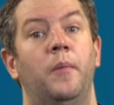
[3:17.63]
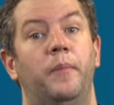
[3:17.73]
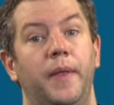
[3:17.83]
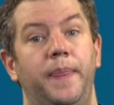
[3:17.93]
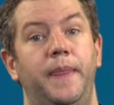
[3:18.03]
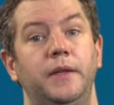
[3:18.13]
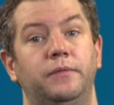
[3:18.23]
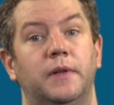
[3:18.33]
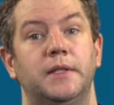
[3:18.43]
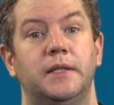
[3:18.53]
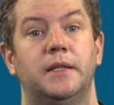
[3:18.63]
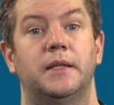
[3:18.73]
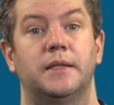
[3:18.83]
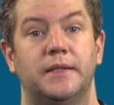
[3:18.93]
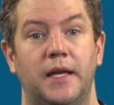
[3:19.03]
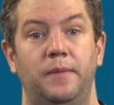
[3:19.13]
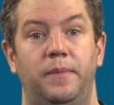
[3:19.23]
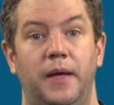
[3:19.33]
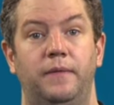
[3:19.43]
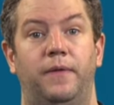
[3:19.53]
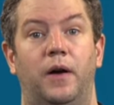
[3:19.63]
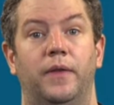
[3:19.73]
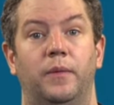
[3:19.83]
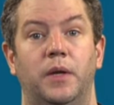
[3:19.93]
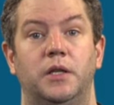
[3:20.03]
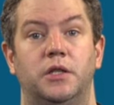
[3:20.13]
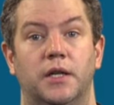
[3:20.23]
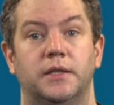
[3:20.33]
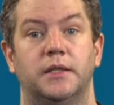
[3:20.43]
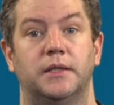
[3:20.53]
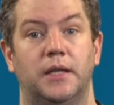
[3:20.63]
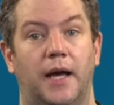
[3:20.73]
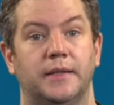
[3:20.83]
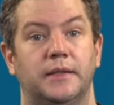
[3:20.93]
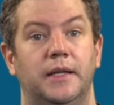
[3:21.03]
but this runs into the same pitfall that we just discussed.